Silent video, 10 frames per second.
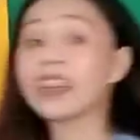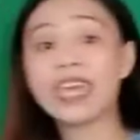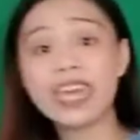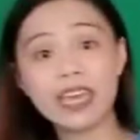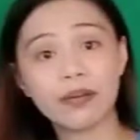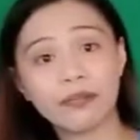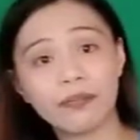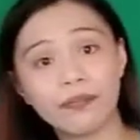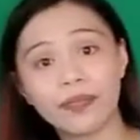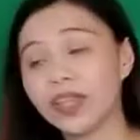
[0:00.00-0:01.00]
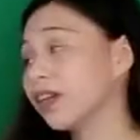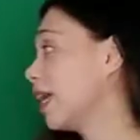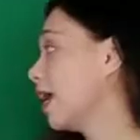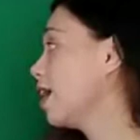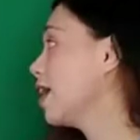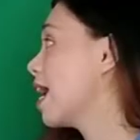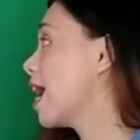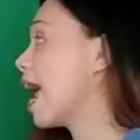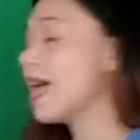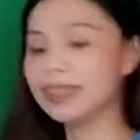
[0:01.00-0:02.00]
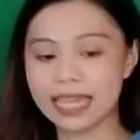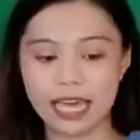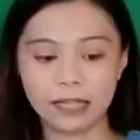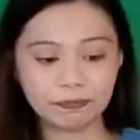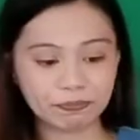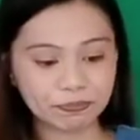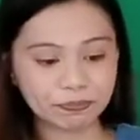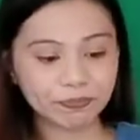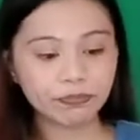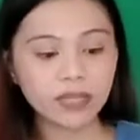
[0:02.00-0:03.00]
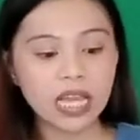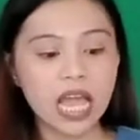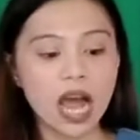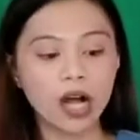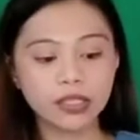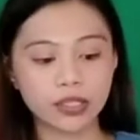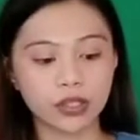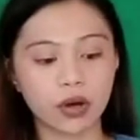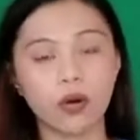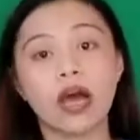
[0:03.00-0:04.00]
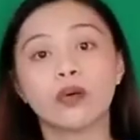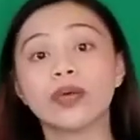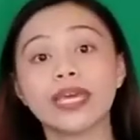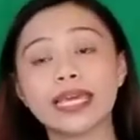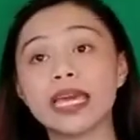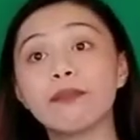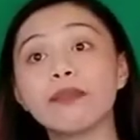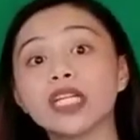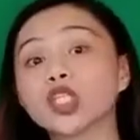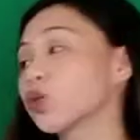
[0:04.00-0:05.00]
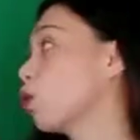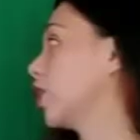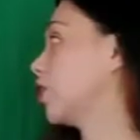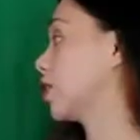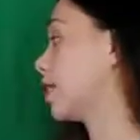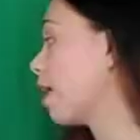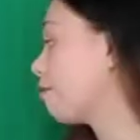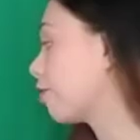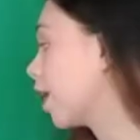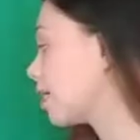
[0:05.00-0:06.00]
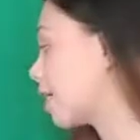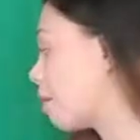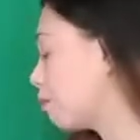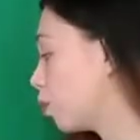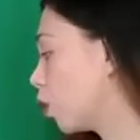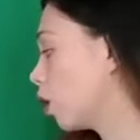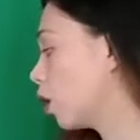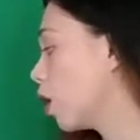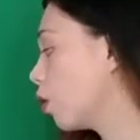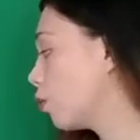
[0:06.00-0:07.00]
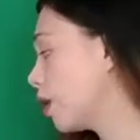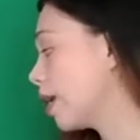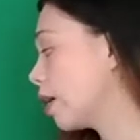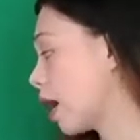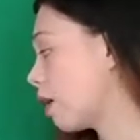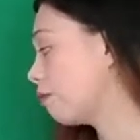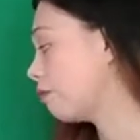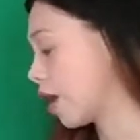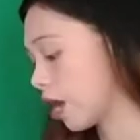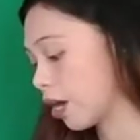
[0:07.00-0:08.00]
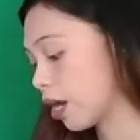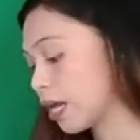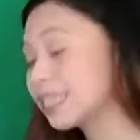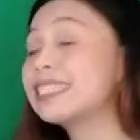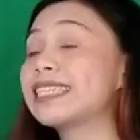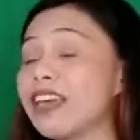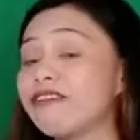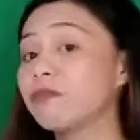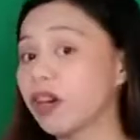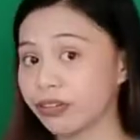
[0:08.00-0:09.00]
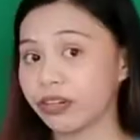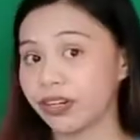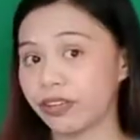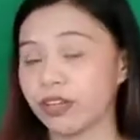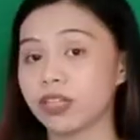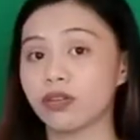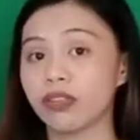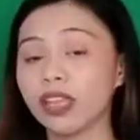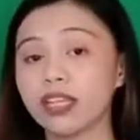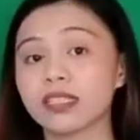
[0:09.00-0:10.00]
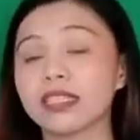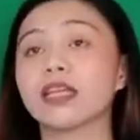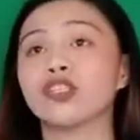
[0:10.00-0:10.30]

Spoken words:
theme. Okay, and then also we keep it short. Just like for example, we have here save Mother Earth. So that is